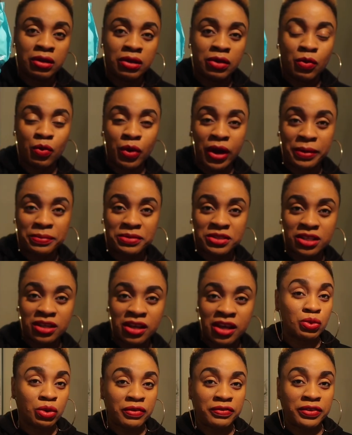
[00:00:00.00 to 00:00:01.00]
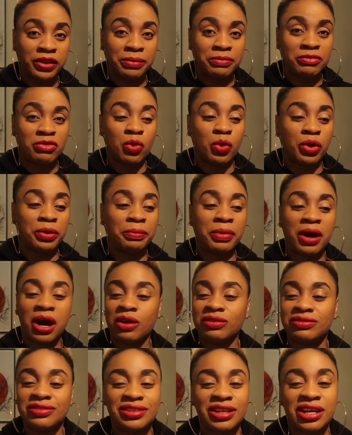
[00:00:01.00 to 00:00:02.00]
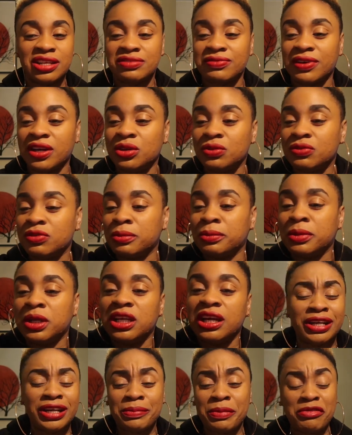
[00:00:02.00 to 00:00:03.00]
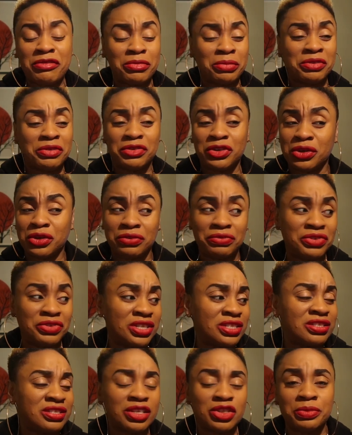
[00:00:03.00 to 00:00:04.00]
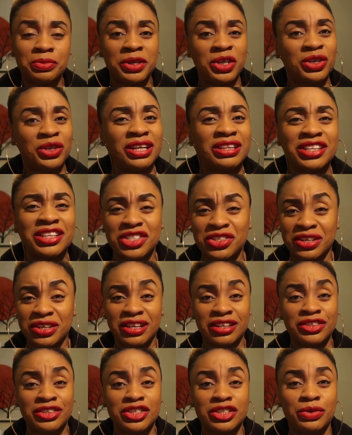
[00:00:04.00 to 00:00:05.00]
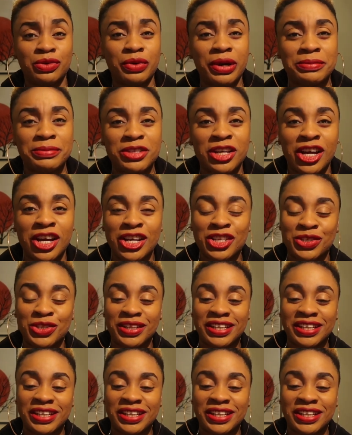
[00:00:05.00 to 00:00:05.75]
Wipes. Two of them for £1. That's value for money. Apart from even your face, there's many other things you can use the wipes to